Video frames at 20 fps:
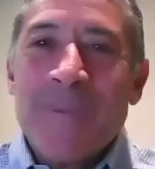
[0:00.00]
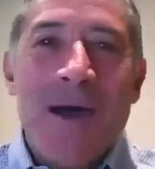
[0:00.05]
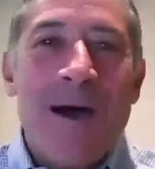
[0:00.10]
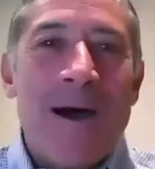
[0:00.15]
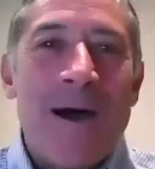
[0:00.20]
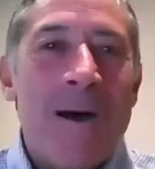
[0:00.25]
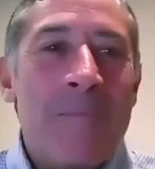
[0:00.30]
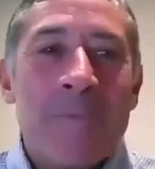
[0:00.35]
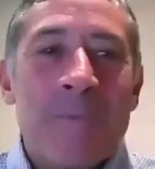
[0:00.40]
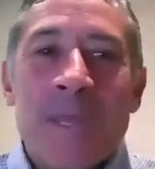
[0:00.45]

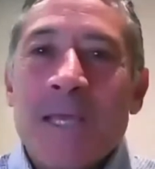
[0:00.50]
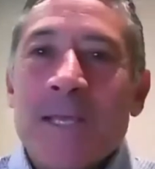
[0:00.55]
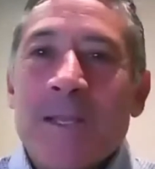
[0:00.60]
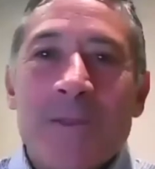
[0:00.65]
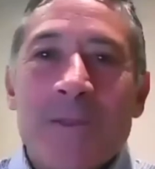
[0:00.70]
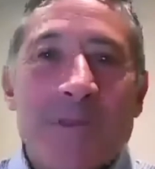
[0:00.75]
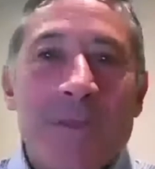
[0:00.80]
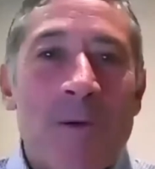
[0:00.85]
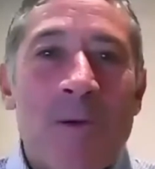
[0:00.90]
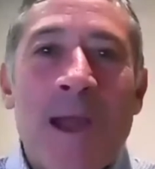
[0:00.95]

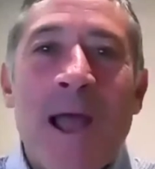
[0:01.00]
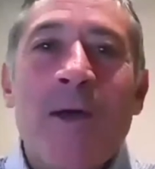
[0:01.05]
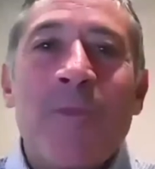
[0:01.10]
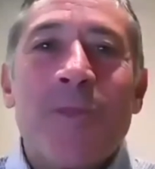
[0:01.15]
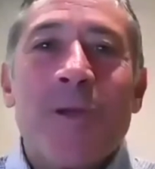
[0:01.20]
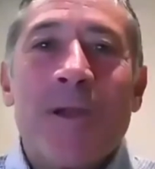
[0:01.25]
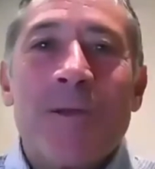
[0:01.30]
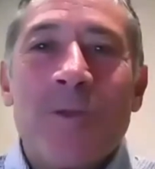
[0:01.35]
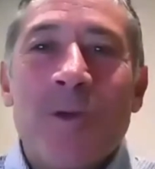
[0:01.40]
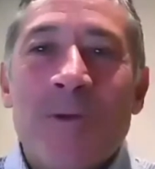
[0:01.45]
They're
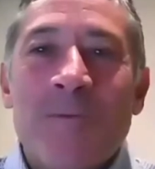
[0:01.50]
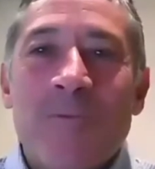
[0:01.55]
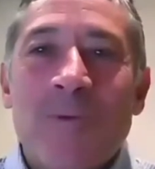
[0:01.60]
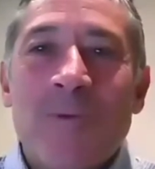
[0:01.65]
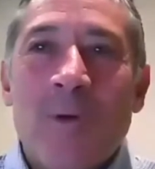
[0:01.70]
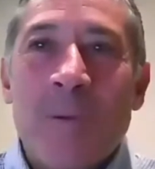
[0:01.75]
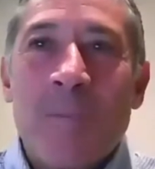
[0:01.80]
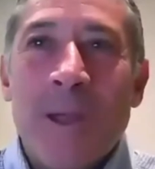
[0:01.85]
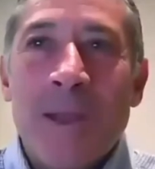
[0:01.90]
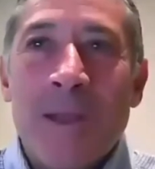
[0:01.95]
out there. Look
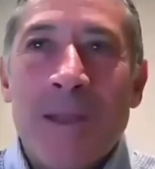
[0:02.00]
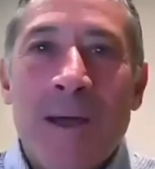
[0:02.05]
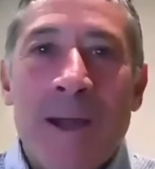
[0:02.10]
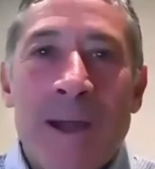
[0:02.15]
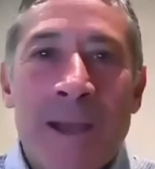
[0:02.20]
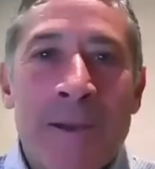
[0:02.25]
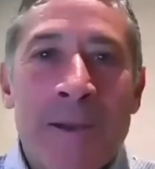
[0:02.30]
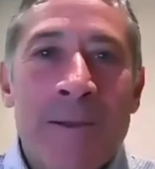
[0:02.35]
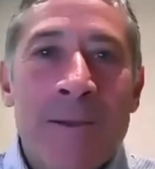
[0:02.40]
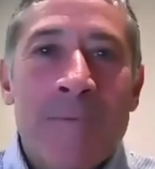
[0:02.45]
for them
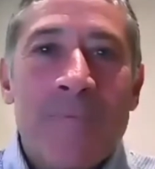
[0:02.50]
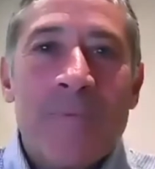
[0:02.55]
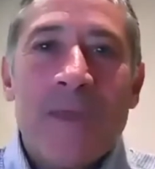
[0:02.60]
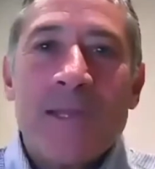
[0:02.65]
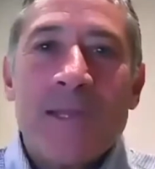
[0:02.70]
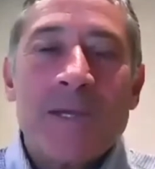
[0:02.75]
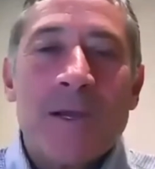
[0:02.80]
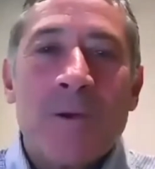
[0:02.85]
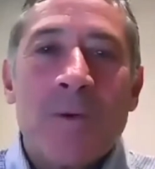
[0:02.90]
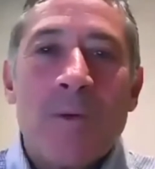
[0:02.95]
online.
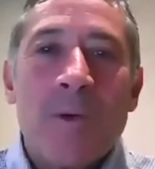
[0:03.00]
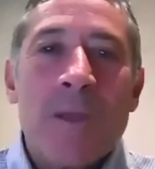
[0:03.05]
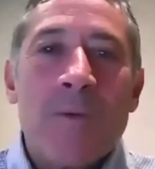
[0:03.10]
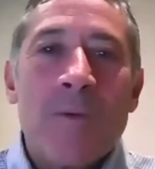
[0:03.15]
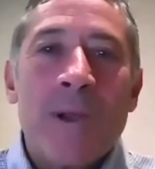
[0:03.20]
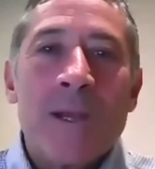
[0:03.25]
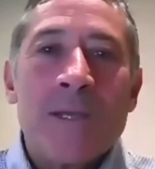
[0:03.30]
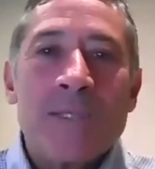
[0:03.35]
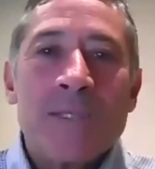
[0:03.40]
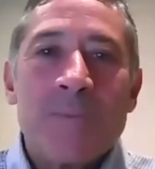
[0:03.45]
That's a
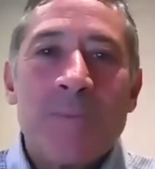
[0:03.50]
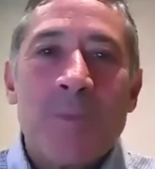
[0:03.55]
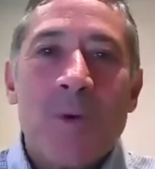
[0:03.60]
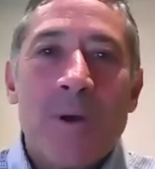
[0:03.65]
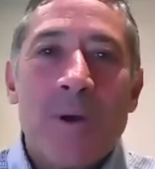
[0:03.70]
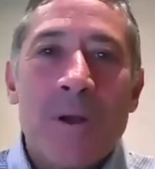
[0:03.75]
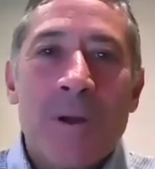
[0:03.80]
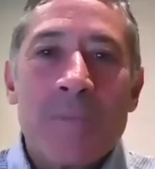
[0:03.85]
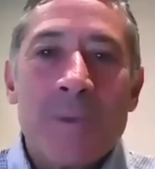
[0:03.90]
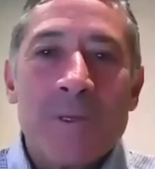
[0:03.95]
great way to
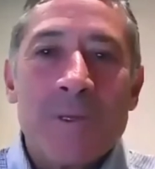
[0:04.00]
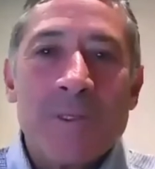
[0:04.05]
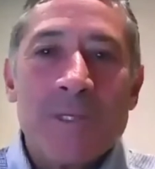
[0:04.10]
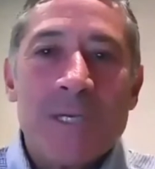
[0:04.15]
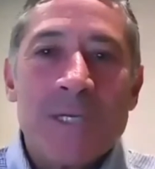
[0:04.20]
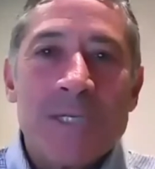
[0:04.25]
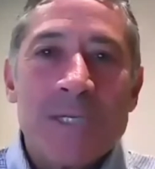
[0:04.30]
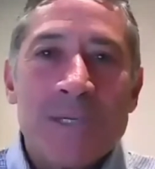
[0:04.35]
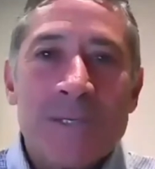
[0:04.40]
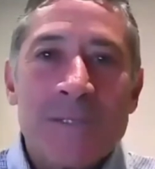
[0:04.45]
support our
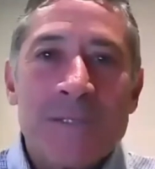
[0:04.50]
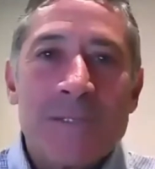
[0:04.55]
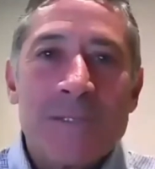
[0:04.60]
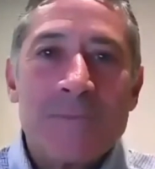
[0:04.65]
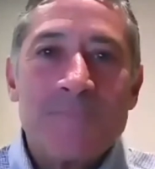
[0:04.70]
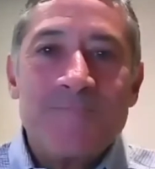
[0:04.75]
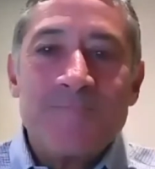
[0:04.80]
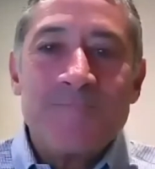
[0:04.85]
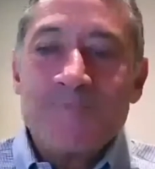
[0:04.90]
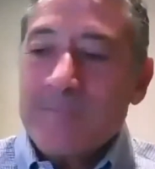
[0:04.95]

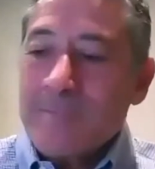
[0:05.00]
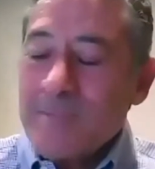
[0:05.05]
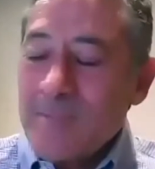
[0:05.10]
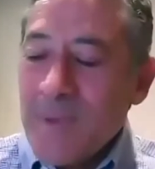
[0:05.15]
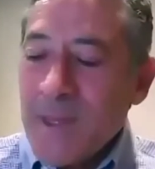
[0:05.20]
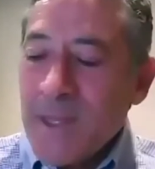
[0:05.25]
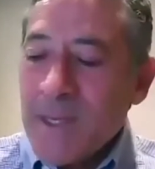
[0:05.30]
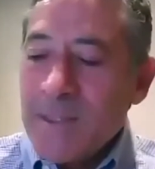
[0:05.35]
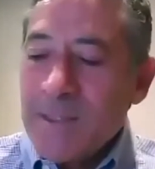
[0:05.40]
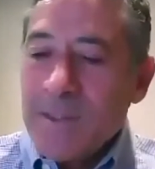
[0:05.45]
musicians
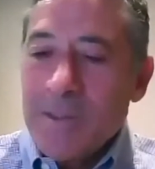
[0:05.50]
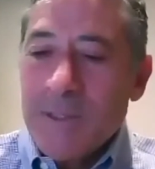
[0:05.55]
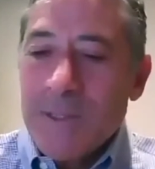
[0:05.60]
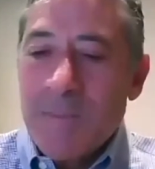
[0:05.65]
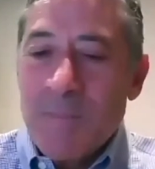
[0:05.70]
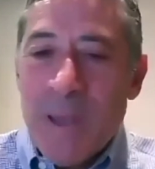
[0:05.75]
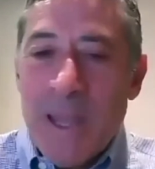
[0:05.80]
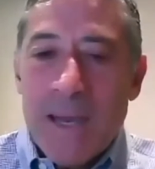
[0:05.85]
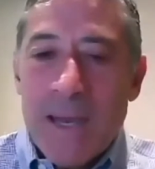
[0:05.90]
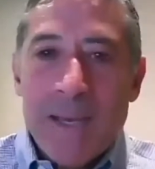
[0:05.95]
during
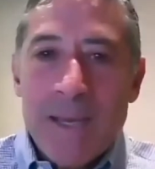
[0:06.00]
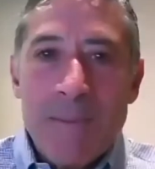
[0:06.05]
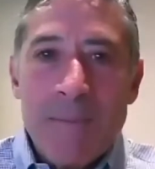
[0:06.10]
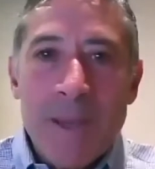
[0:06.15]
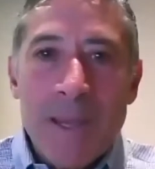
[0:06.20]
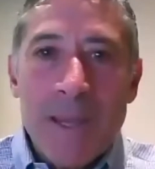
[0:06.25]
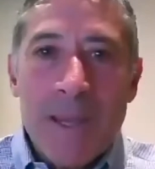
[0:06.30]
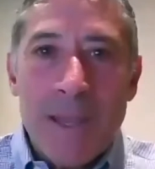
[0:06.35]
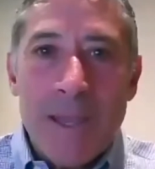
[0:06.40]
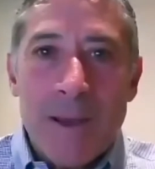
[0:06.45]
the
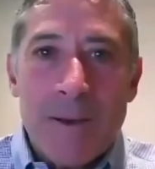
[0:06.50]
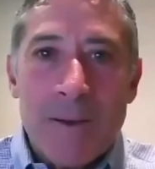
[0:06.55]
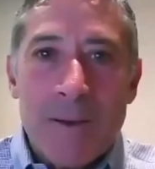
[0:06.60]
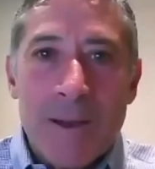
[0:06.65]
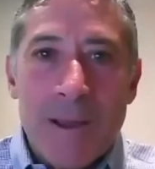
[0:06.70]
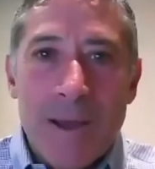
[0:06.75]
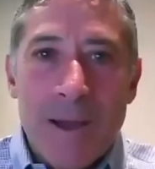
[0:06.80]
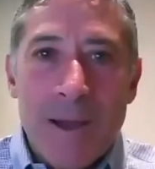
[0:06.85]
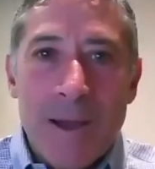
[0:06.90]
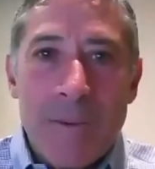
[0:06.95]
pandemic,
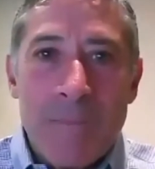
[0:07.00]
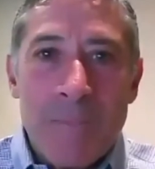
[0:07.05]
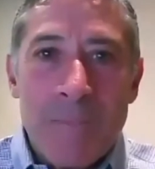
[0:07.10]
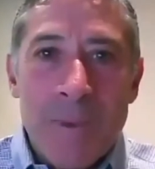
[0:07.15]
and